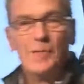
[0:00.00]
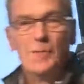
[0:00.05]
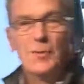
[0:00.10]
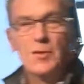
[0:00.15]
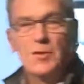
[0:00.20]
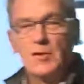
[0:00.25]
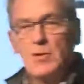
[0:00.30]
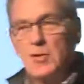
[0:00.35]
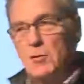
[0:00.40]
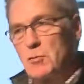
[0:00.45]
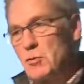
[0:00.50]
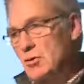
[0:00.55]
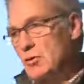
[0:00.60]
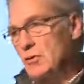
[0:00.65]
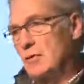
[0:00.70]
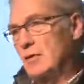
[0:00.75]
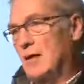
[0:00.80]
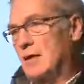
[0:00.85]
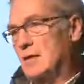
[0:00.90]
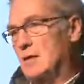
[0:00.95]
But the
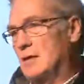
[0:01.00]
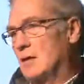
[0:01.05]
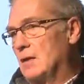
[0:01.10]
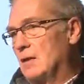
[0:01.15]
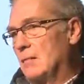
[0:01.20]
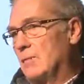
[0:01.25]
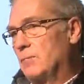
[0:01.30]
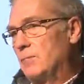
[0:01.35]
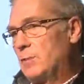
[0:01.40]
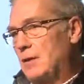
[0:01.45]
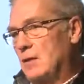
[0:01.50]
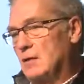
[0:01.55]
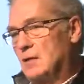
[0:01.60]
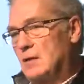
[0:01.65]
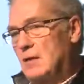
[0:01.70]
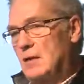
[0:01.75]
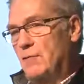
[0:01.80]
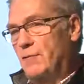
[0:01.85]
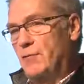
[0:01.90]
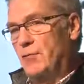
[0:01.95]
notion that
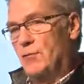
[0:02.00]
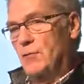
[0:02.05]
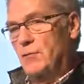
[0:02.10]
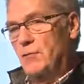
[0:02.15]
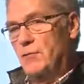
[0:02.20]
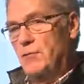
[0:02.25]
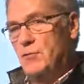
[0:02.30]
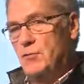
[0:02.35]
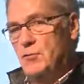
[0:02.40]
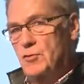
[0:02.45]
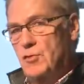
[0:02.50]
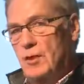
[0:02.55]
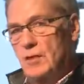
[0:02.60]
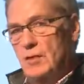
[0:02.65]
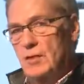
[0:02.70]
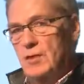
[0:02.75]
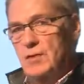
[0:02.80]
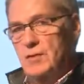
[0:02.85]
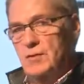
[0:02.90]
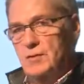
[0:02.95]
building for the future
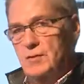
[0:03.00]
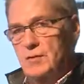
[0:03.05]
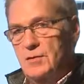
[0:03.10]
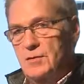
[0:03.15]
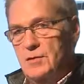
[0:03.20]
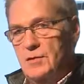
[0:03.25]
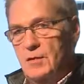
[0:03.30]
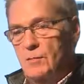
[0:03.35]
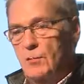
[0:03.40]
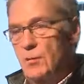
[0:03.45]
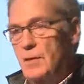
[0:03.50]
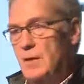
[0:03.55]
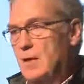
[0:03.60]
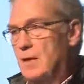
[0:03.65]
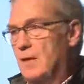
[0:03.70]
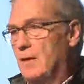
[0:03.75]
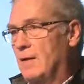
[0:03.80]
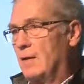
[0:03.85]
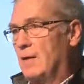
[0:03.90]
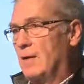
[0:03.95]
is in some way